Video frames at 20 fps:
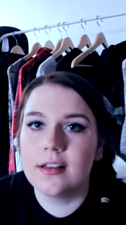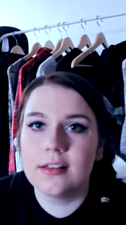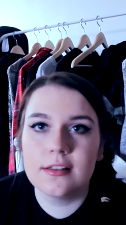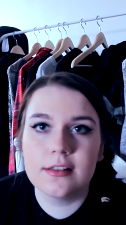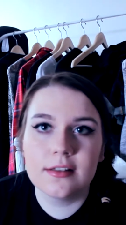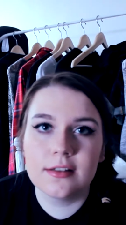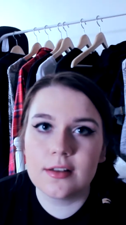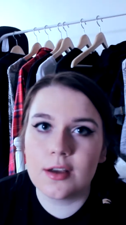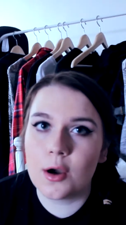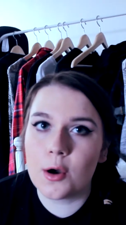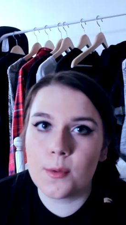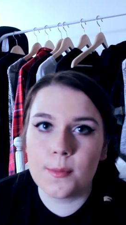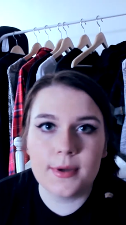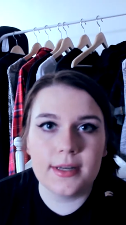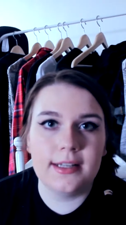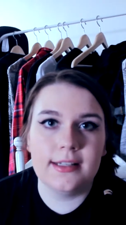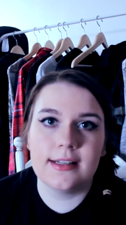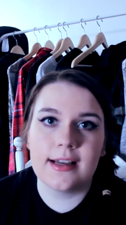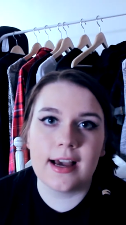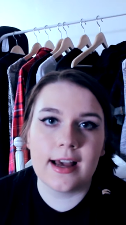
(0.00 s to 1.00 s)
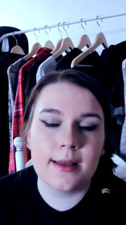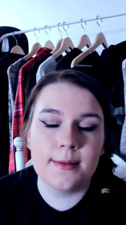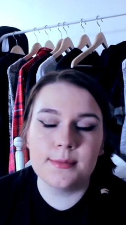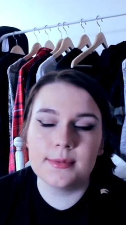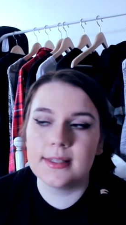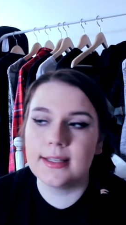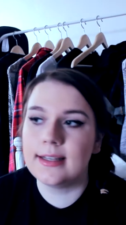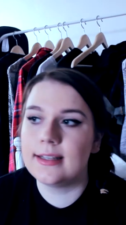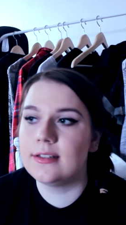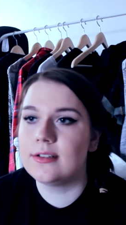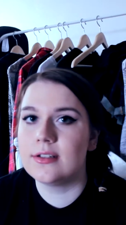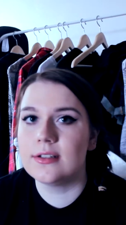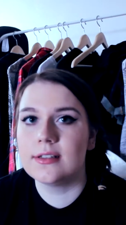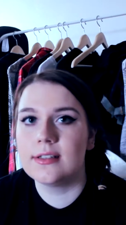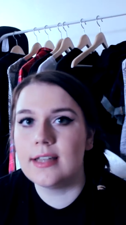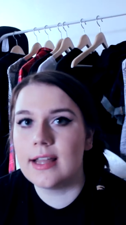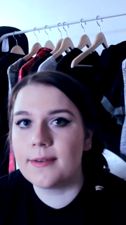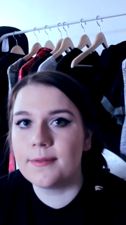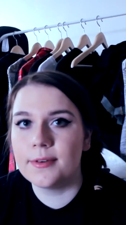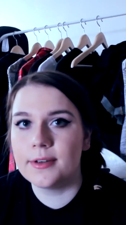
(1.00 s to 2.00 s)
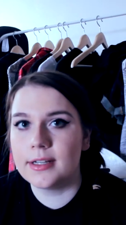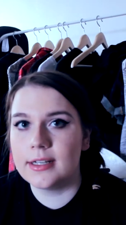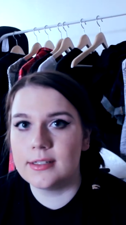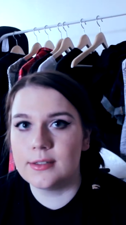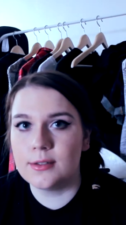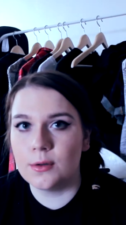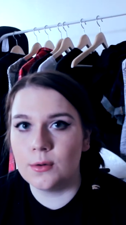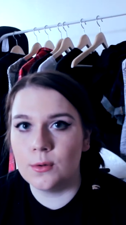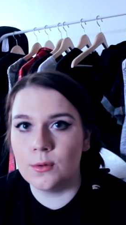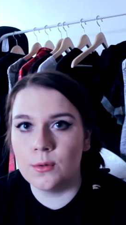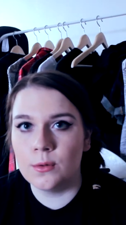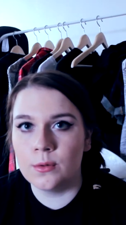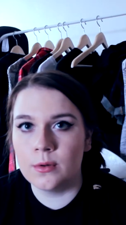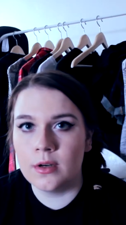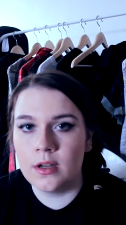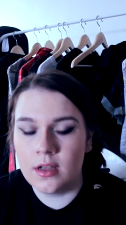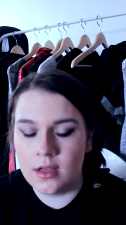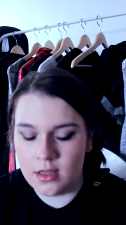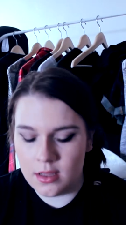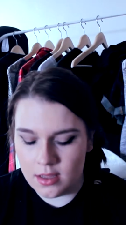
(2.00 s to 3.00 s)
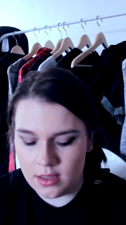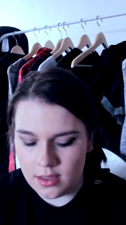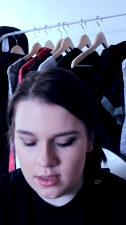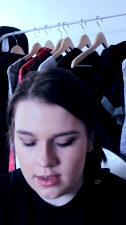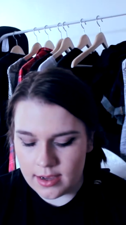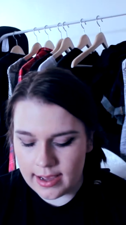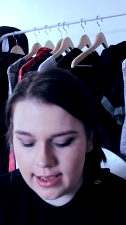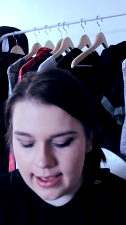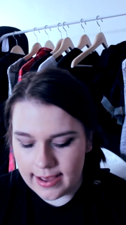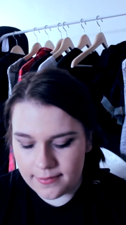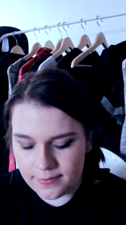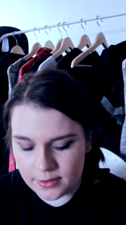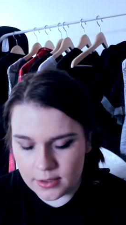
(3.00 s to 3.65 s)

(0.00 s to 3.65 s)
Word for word: so many times and it just never gets old. I have